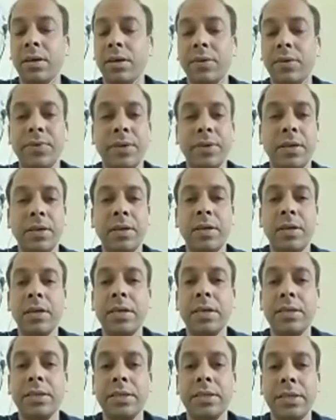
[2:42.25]
our
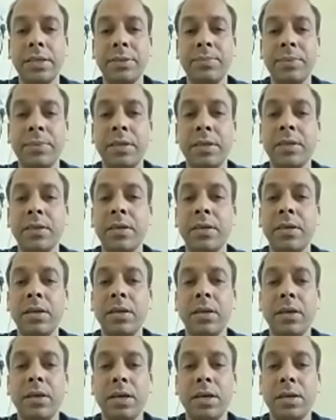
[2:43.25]
treatment
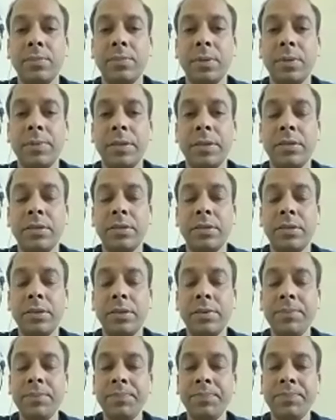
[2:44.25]

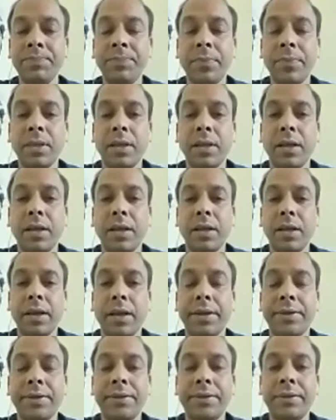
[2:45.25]
armamentarium.
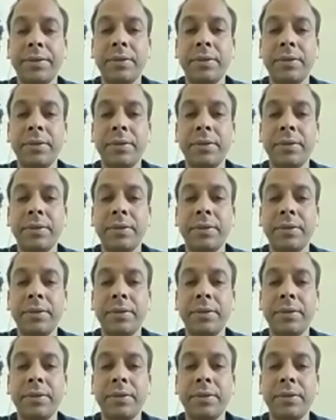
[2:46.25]
And